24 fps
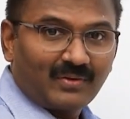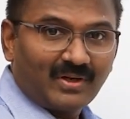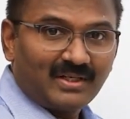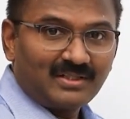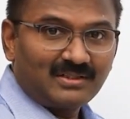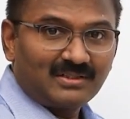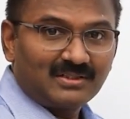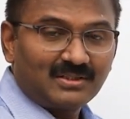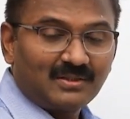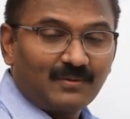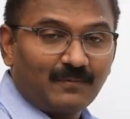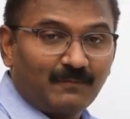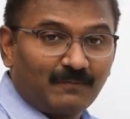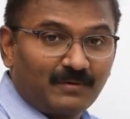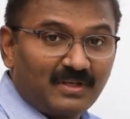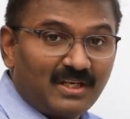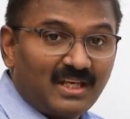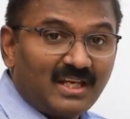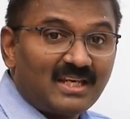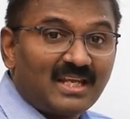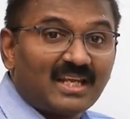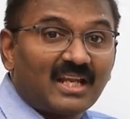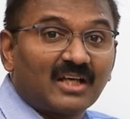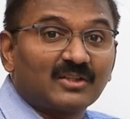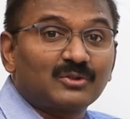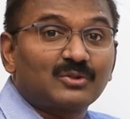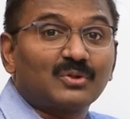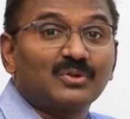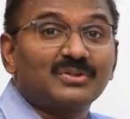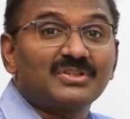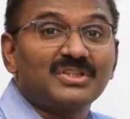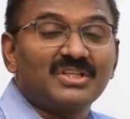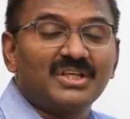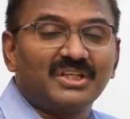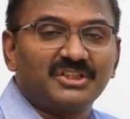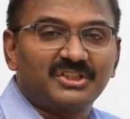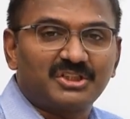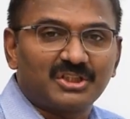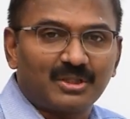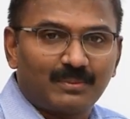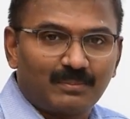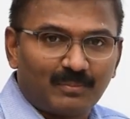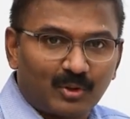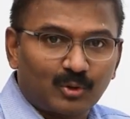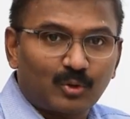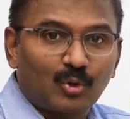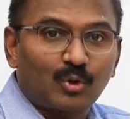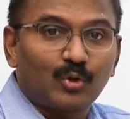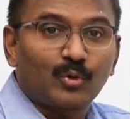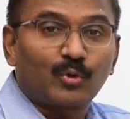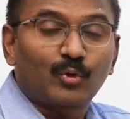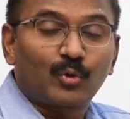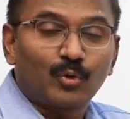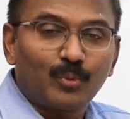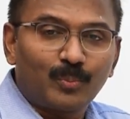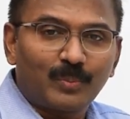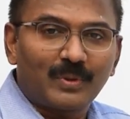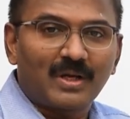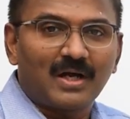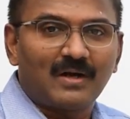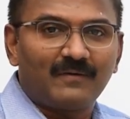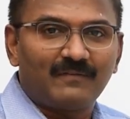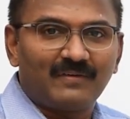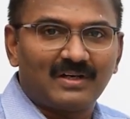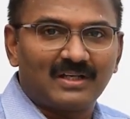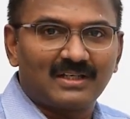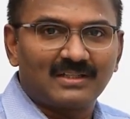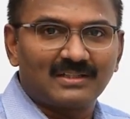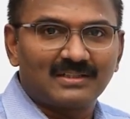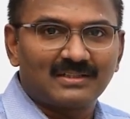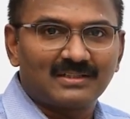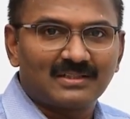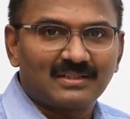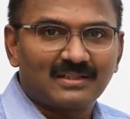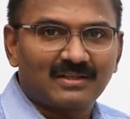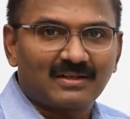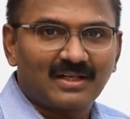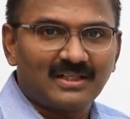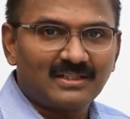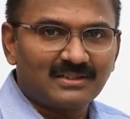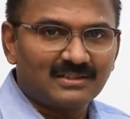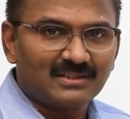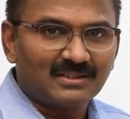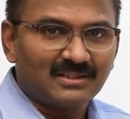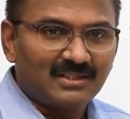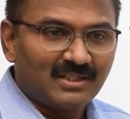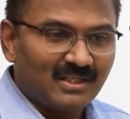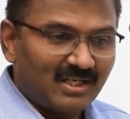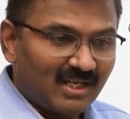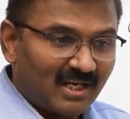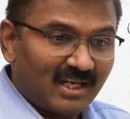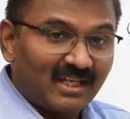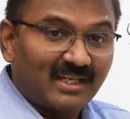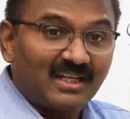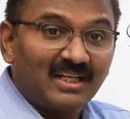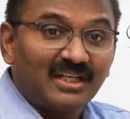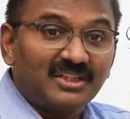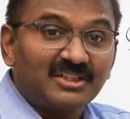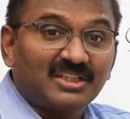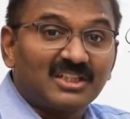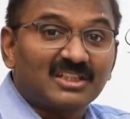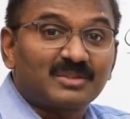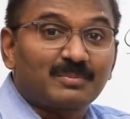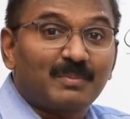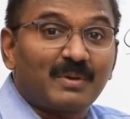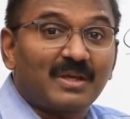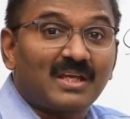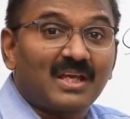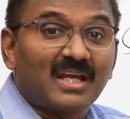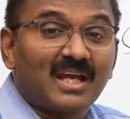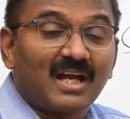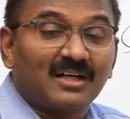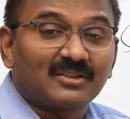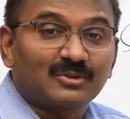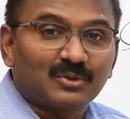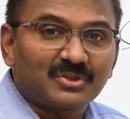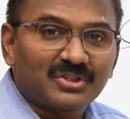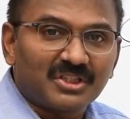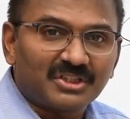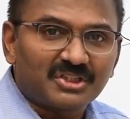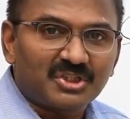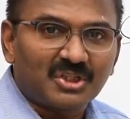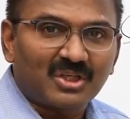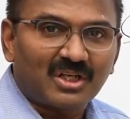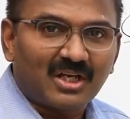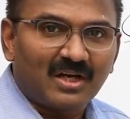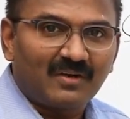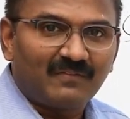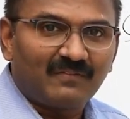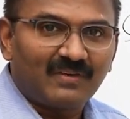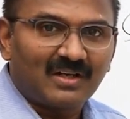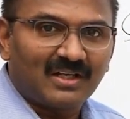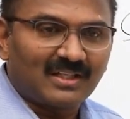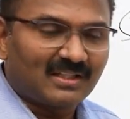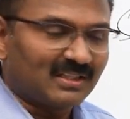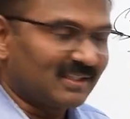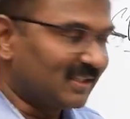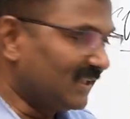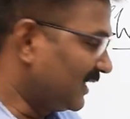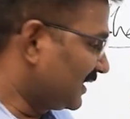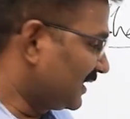right? We need an association. Manaku oka group kavali, right? English speaking association kavali,